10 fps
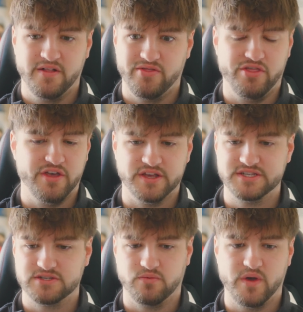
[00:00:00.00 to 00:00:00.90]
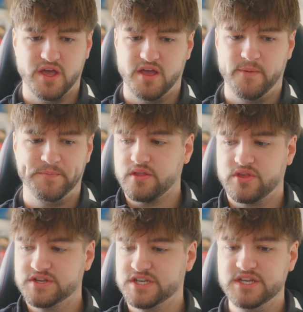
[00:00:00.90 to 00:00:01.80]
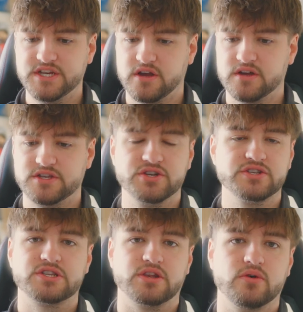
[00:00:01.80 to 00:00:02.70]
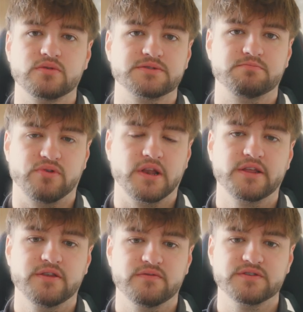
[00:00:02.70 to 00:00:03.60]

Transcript: this, where the CGI just looks brilliant.